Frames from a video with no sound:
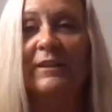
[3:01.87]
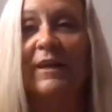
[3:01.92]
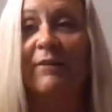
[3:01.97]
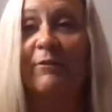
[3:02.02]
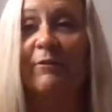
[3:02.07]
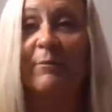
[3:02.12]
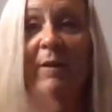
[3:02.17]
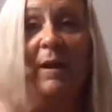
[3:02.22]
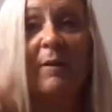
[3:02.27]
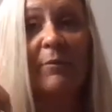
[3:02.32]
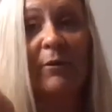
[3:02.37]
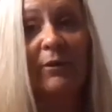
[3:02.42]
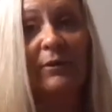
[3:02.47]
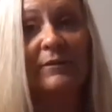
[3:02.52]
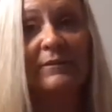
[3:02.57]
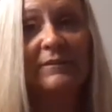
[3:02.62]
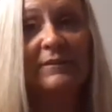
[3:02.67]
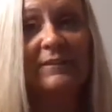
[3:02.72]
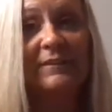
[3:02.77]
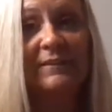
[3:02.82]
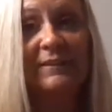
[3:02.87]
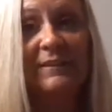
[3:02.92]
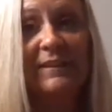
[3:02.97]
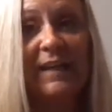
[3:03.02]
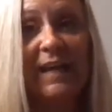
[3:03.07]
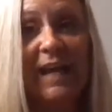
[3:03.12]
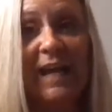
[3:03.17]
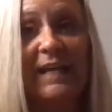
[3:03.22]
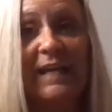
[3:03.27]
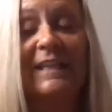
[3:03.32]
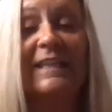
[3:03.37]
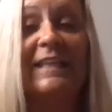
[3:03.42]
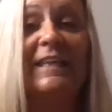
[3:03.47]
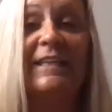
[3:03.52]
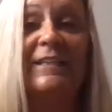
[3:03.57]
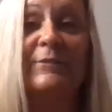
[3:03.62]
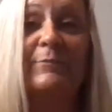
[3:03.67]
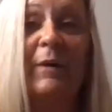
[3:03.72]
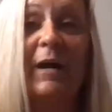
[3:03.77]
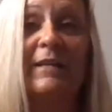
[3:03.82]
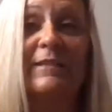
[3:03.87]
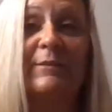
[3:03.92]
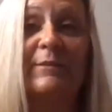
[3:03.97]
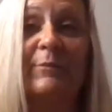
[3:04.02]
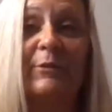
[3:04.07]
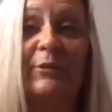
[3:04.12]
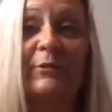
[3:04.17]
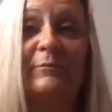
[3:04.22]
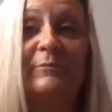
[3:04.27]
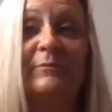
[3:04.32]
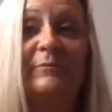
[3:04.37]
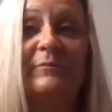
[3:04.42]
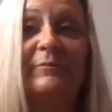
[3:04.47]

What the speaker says: And remember, anything is possible.